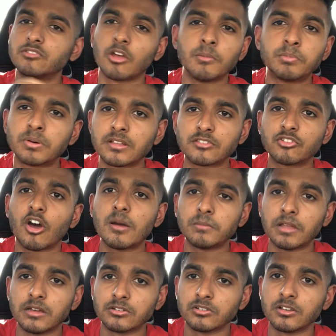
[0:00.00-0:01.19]
Don't put a
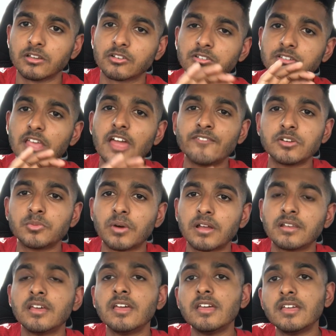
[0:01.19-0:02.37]
timeline on it, because everyone